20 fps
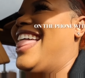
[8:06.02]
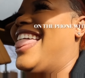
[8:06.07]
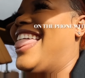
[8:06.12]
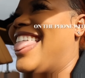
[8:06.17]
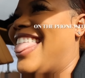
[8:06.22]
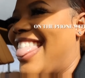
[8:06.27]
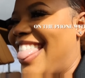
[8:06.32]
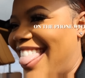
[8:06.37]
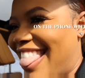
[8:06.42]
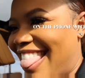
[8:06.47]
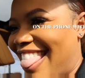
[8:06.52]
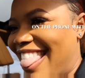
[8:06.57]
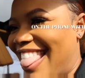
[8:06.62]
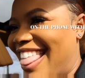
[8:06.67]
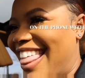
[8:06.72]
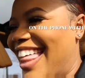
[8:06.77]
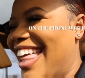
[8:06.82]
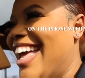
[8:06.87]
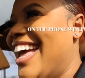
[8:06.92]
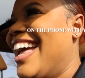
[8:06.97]
That look
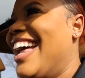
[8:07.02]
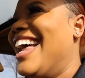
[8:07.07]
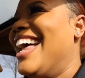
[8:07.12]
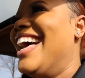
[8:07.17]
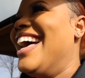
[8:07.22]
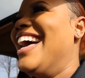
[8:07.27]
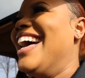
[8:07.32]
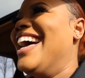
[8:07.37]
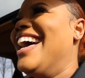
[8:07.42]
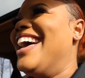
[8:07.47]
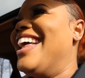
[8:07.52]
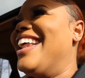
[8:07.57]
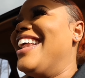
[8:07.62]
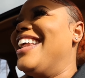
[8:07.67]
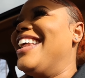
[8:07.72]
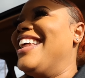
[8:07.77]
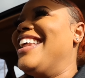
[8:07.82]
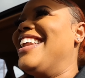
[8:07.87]
like a grown woman.